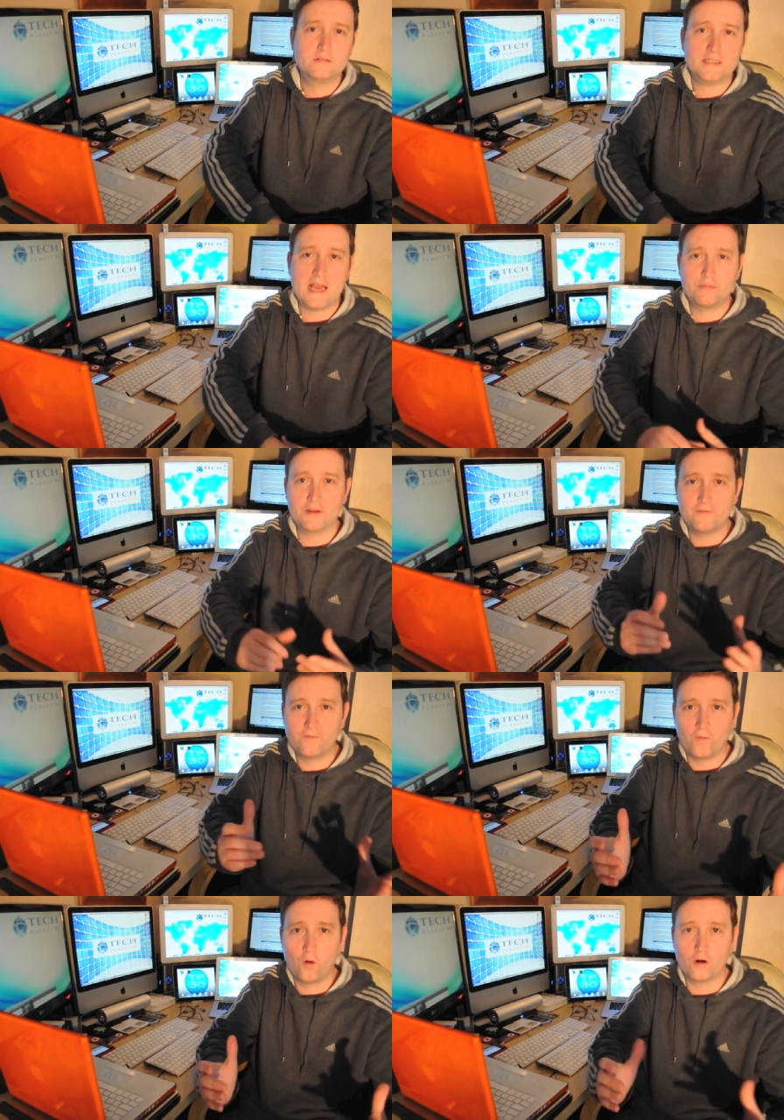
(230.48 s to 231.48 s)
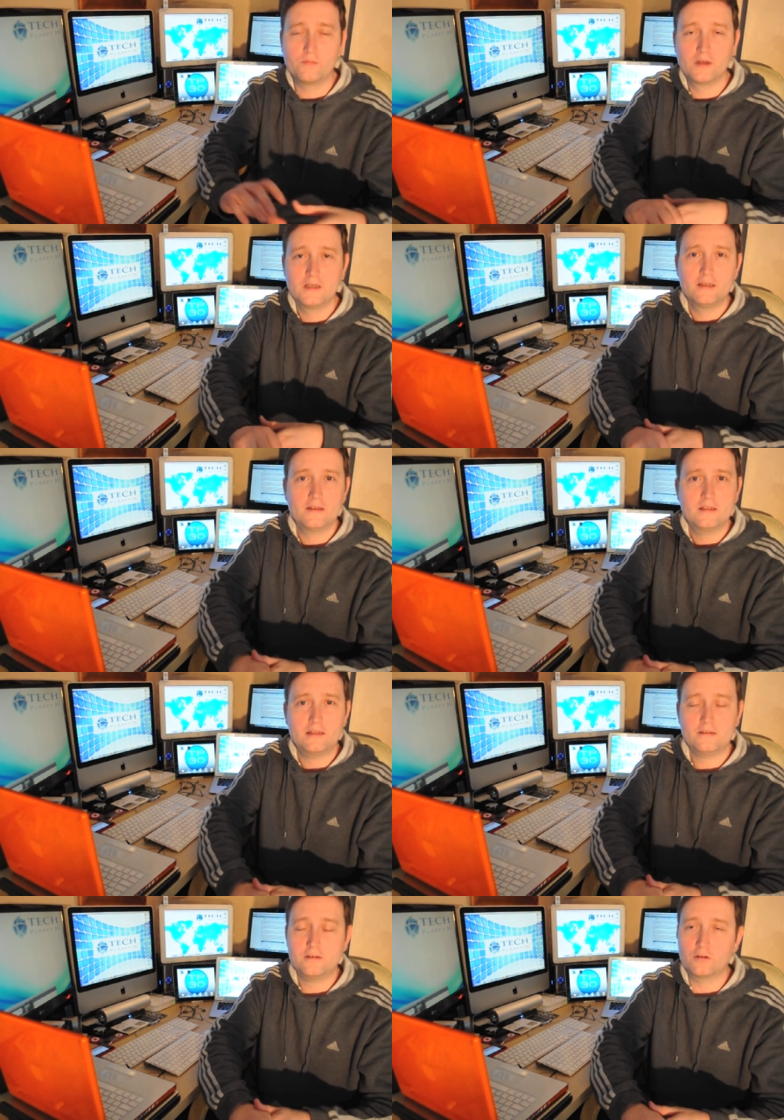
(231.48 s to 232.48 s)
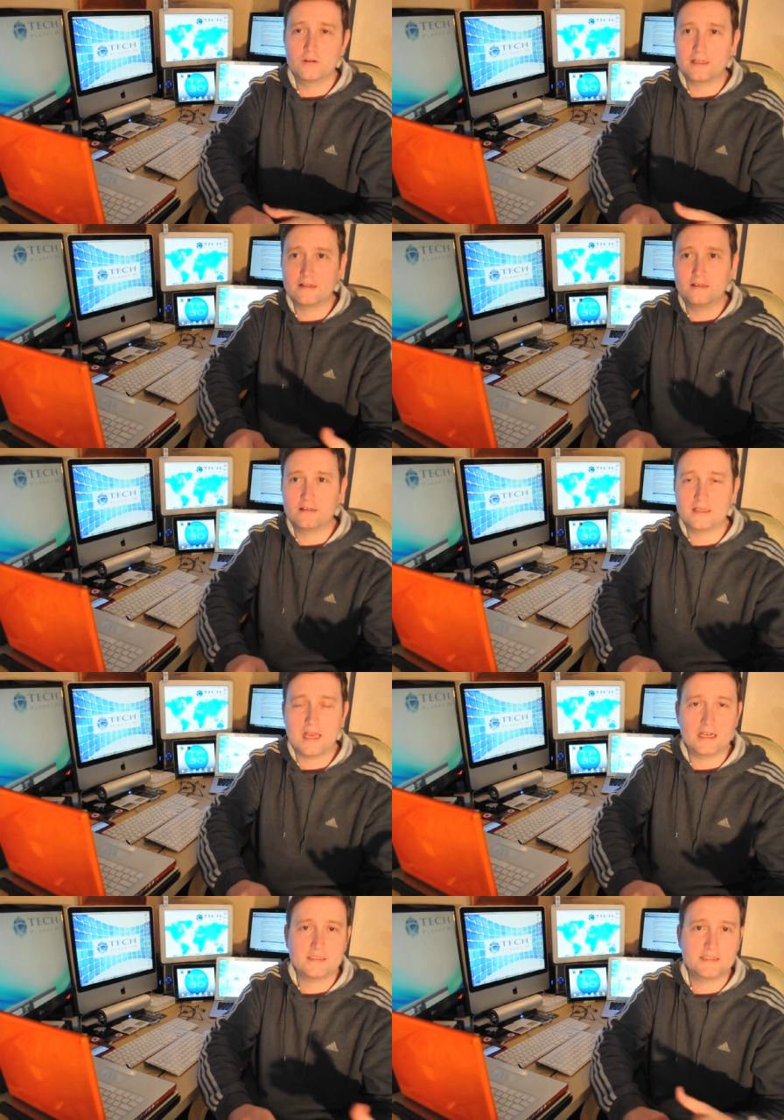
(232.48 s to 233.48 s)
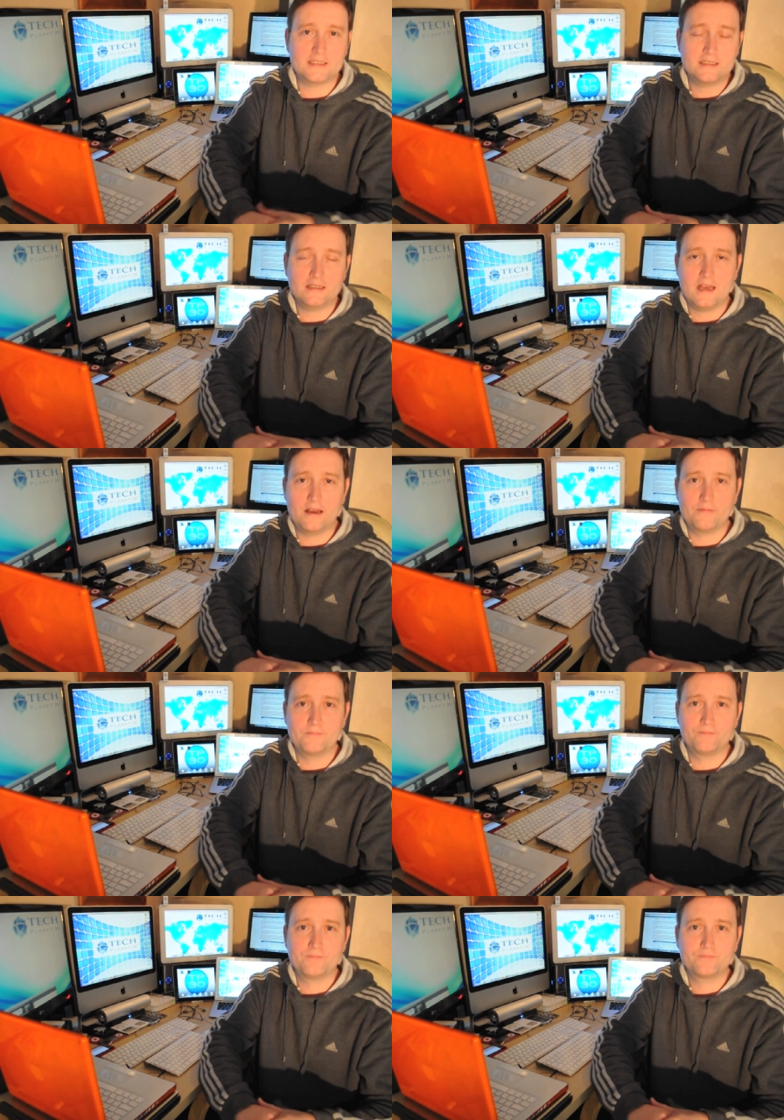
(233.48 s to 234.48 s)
tablet form, you know, like the, the Galaxy, um,